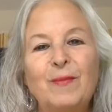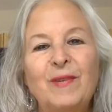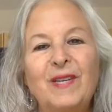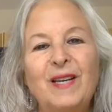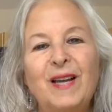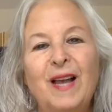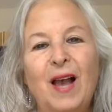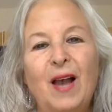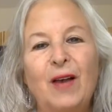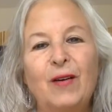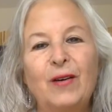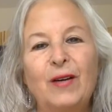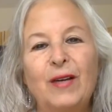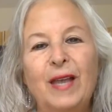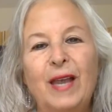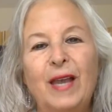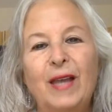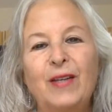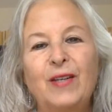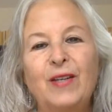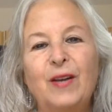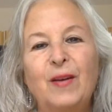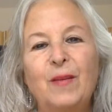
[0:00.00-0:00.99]
to
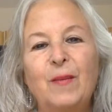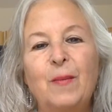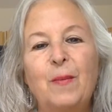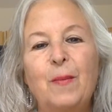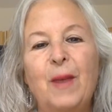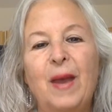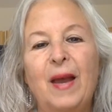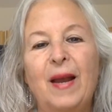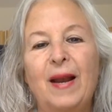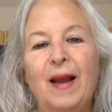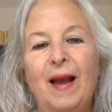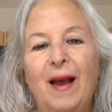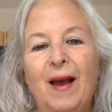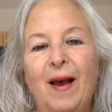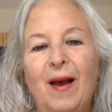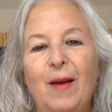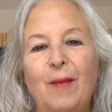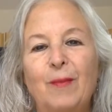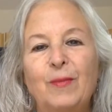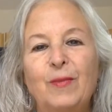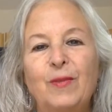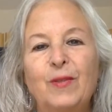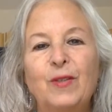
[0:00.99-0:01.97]
Congregation Bet
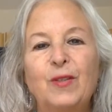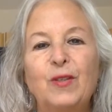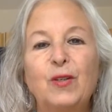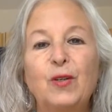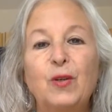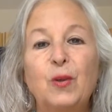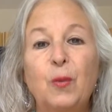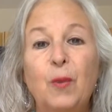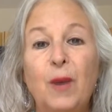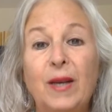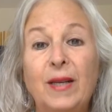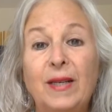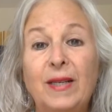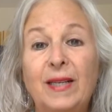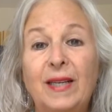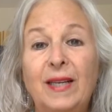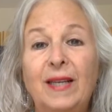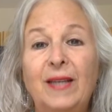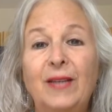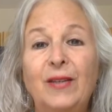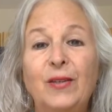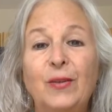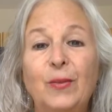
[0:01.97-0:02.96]
Ha'am's
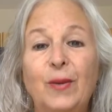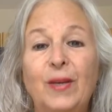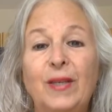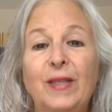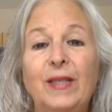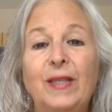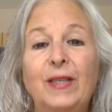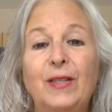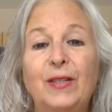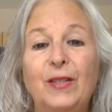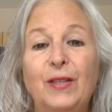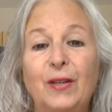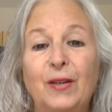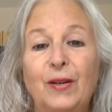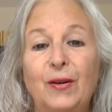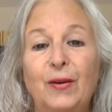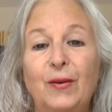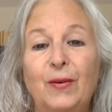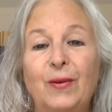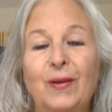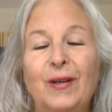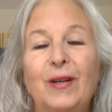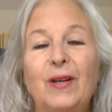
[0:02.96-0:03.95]

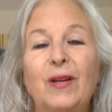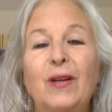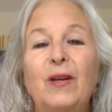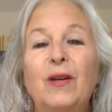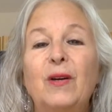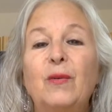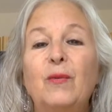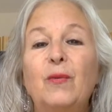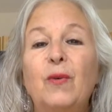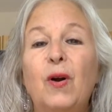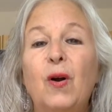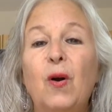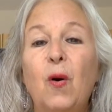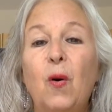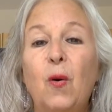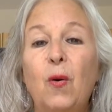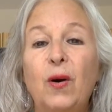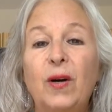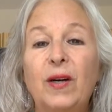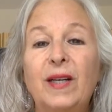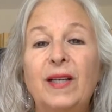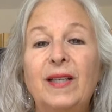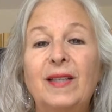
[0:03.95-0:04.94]
2022
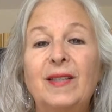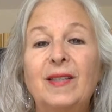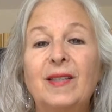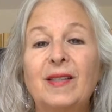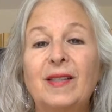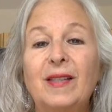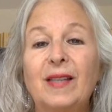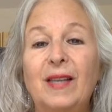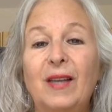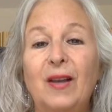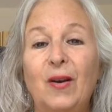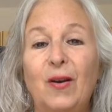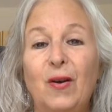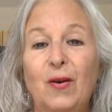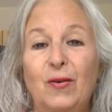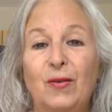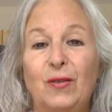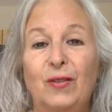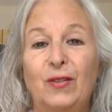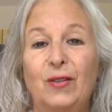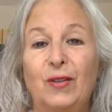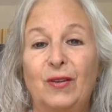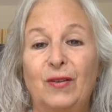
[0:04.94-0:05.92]
recorded
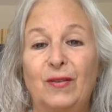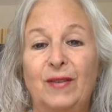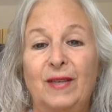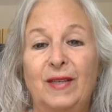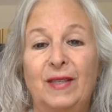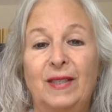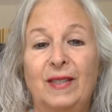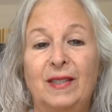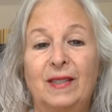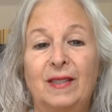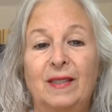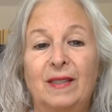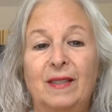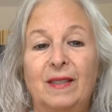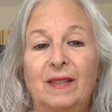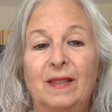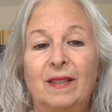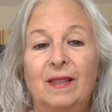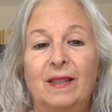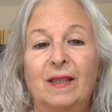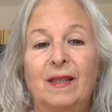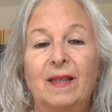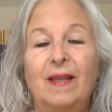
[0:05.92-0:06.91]
Selichot service.
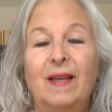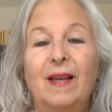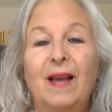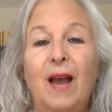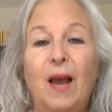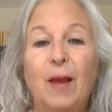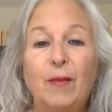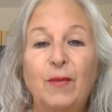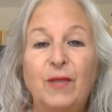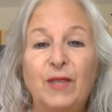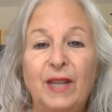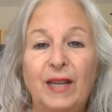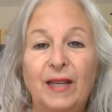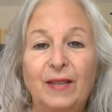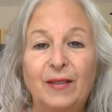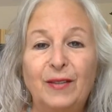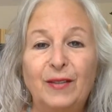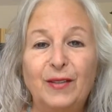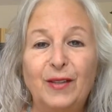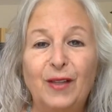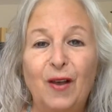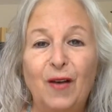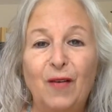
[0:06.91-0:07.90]
I'm Jane
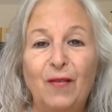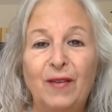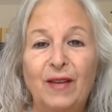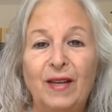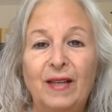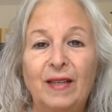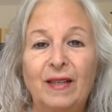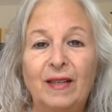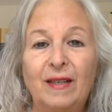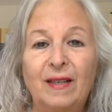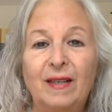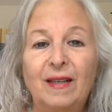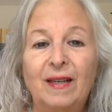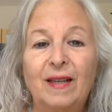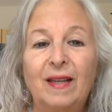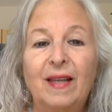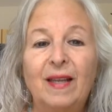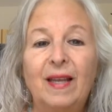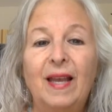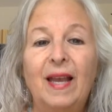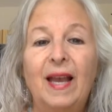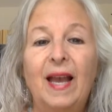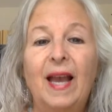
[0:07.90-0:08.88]
Slovin,
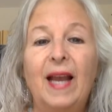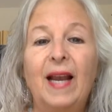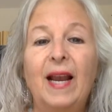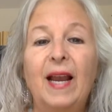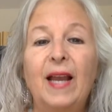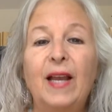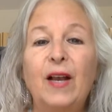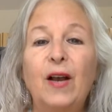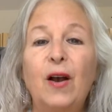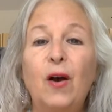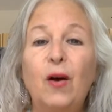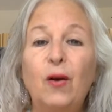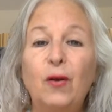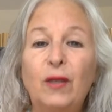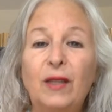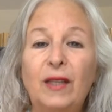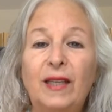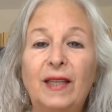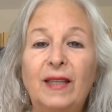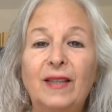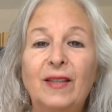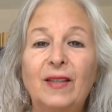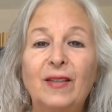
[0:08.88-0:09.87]
and I
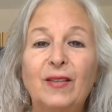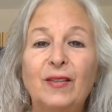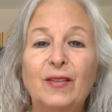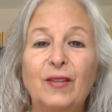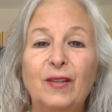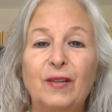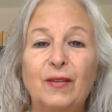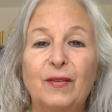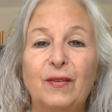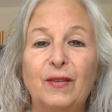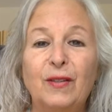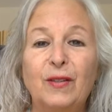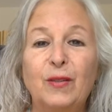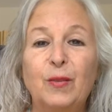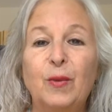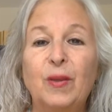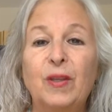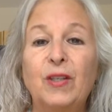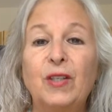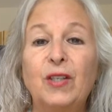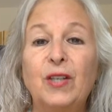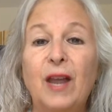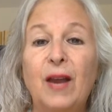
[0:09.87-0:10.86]
co-lead this service
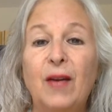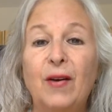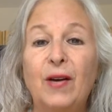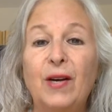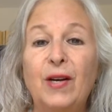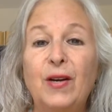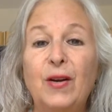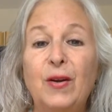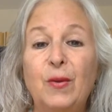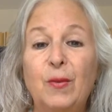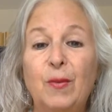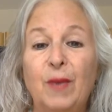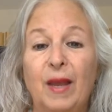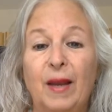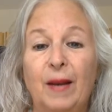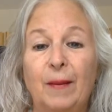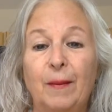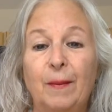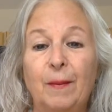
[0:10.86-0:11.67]
with Sharon Newman.